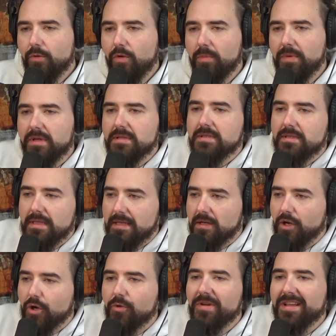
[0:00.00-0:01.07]
grew up in a
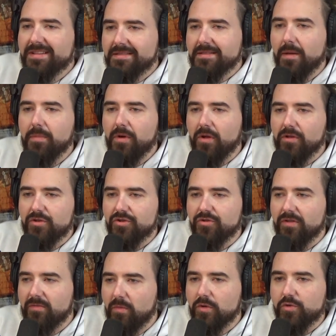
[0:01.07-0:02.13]
Greek subculture, yeah,
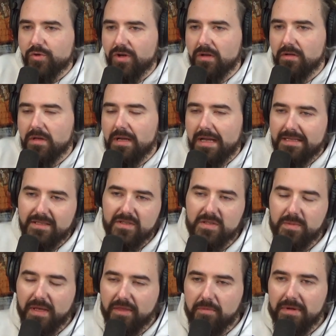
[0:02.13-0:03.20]
of Montreal. I still
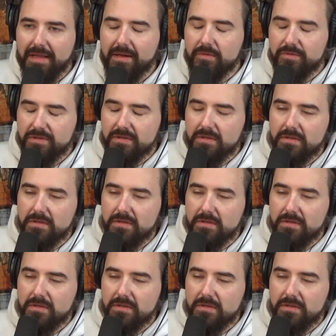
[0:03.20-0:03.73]
speak three languages.